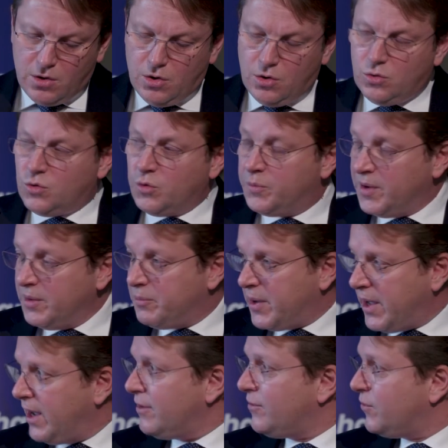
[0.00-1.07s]
to
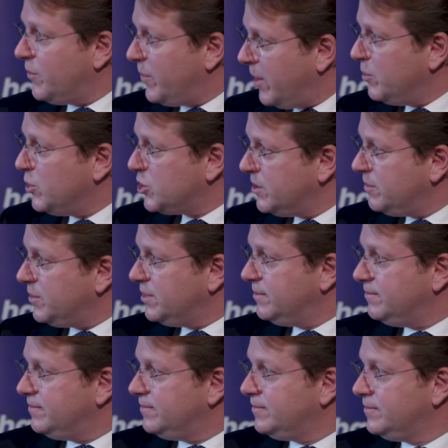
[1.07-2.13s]
prepare for membership
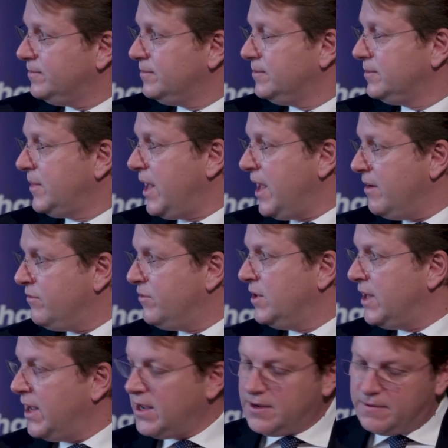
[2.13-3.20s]
every day.